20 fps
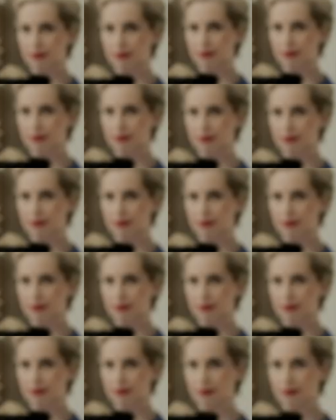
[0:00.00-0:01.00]

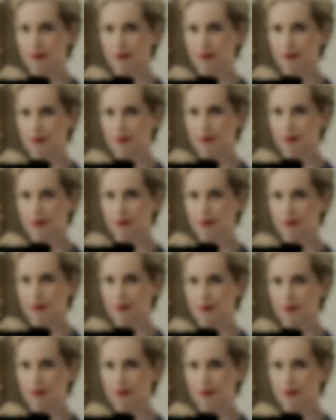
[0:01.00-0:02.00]

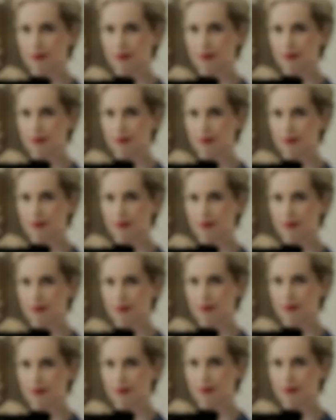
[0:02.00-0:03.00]

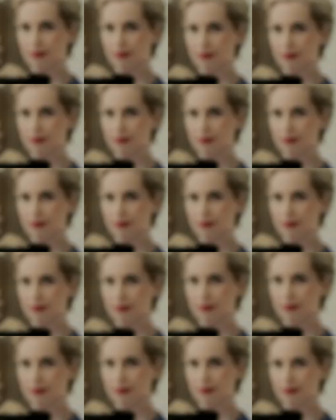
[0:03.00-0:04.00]

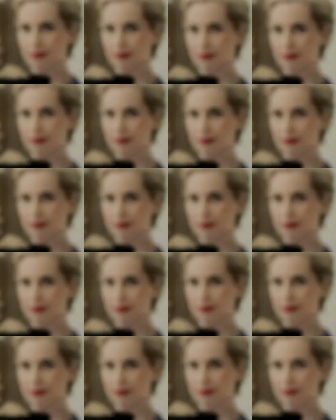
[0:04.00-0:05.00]

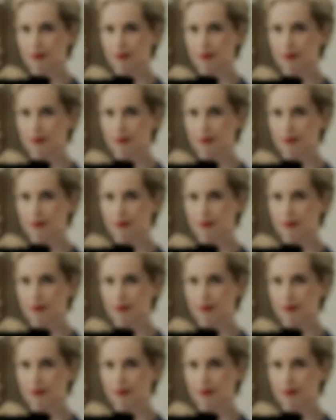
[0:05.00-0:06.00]

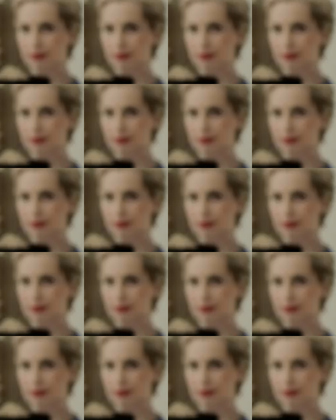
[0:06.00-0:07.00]

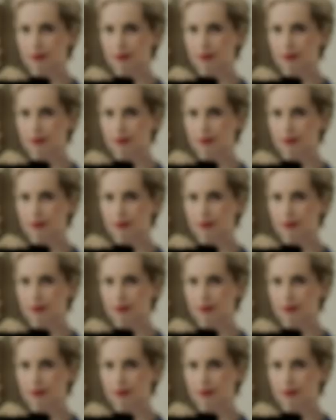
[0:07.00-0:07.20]
(silent)